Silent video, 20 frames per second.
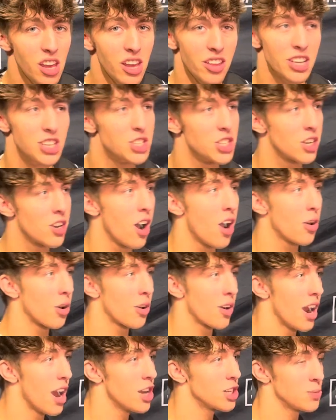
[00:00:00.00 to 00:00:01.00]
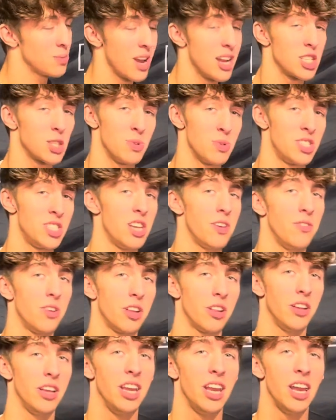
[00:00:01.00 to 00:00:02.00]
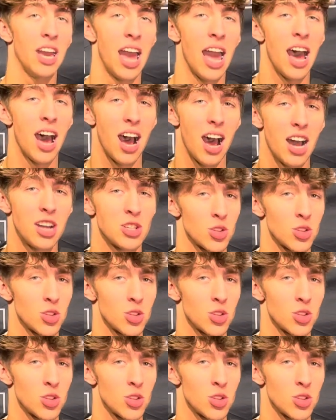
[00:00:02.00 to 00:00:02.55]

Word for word: The Chicago crowds, man, specifically uh,